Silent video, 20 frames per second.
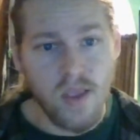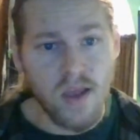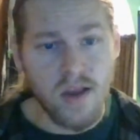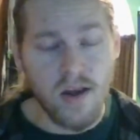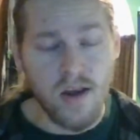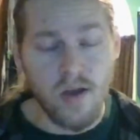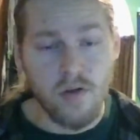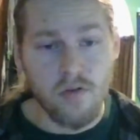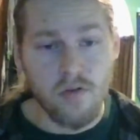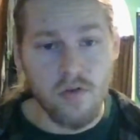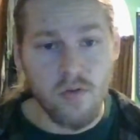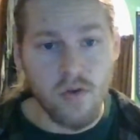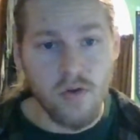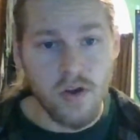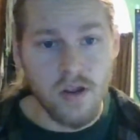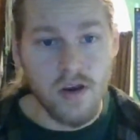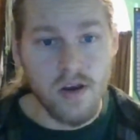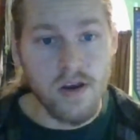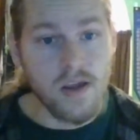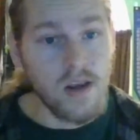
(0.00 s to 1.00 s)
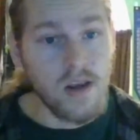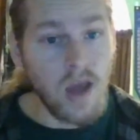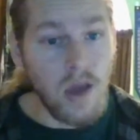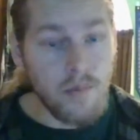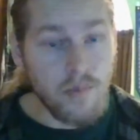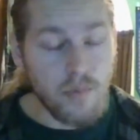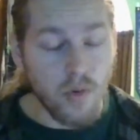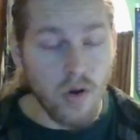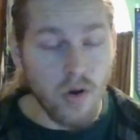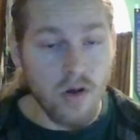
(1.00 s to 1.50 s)
And House Orion in
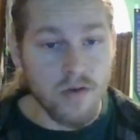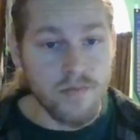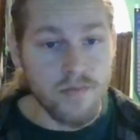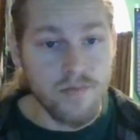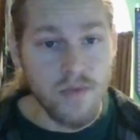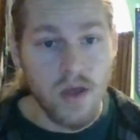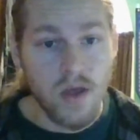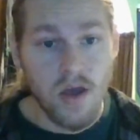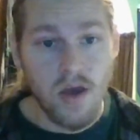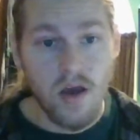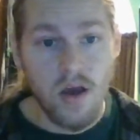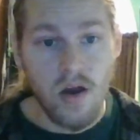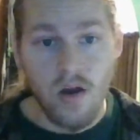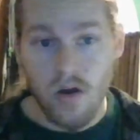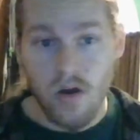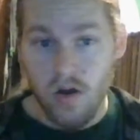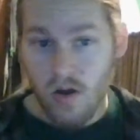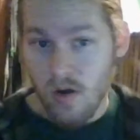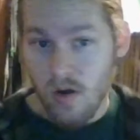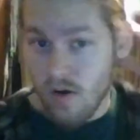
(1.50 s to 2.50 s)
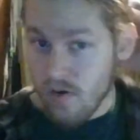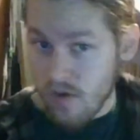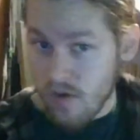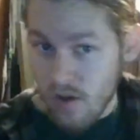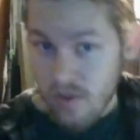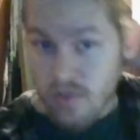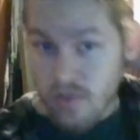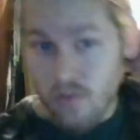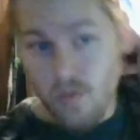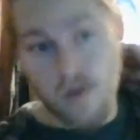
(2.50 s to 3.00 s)
Eberron are
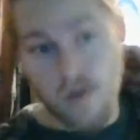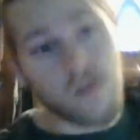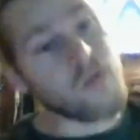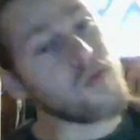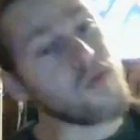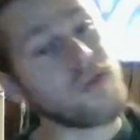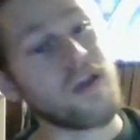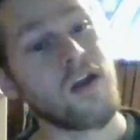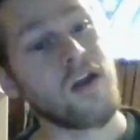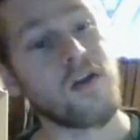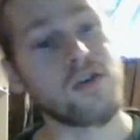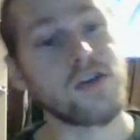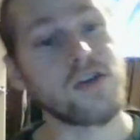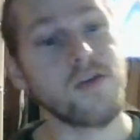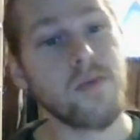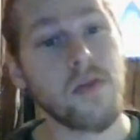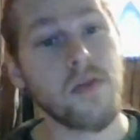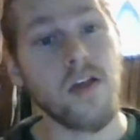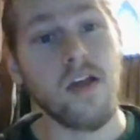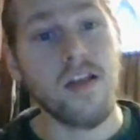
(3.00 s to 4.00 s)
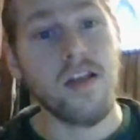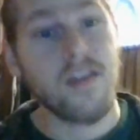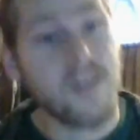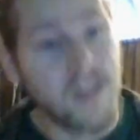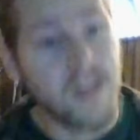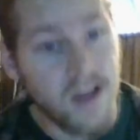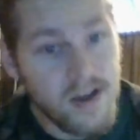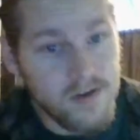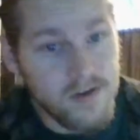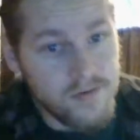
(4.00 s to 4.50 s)
not the ones with airships,
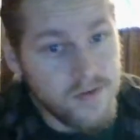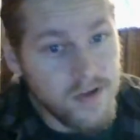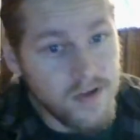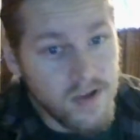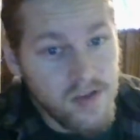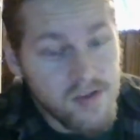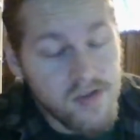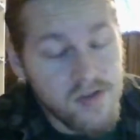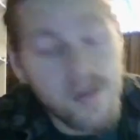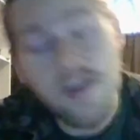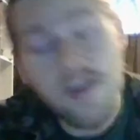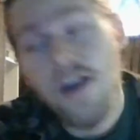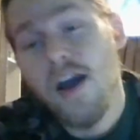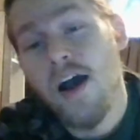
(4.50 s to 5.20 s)
sad face,